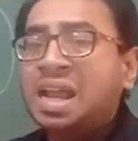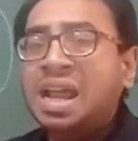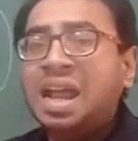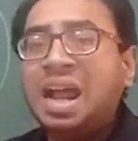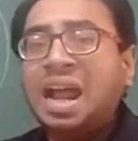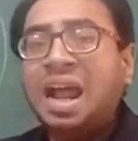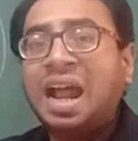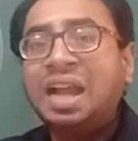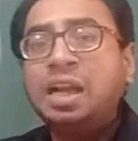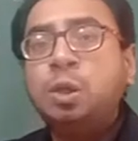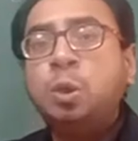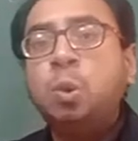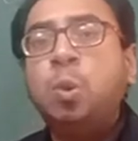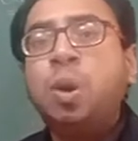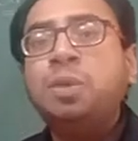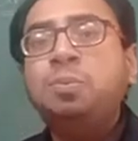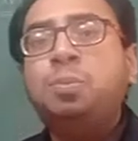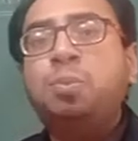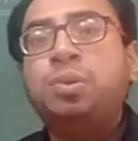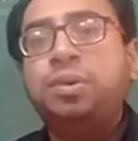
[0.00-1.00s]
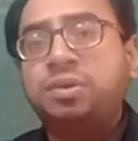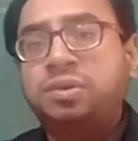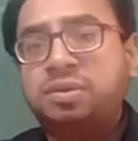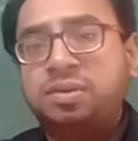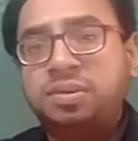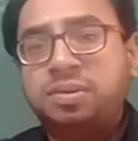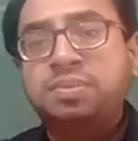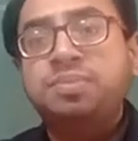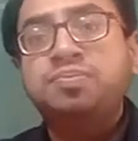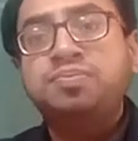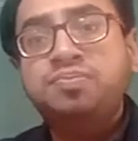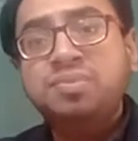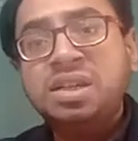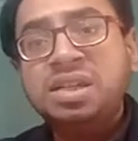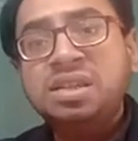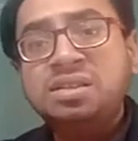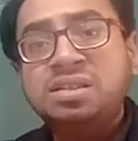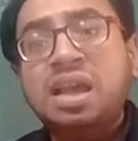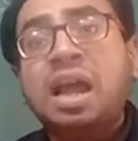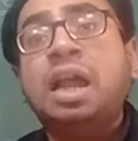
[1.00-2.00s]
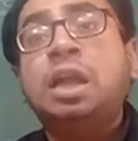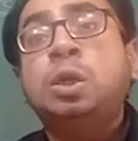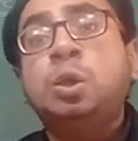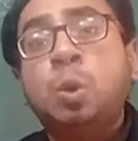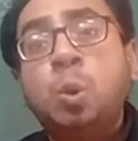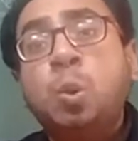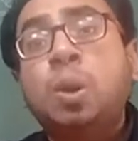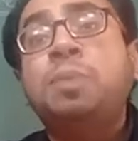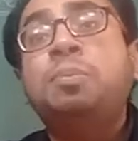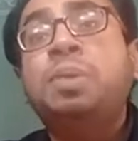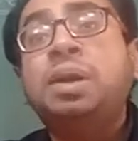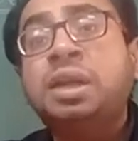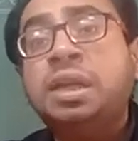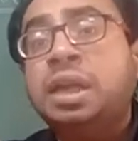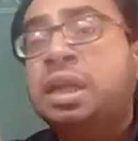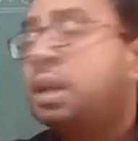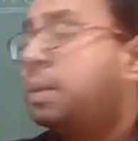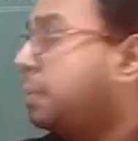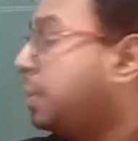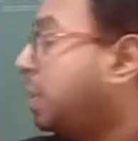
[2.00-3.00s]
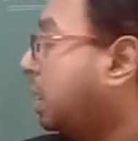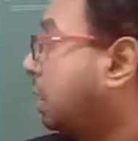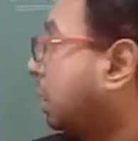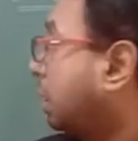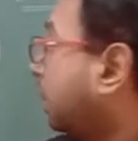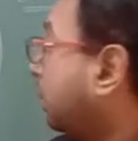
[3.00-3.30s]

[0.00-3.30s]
I'll do one prism, means I'll do one particular path.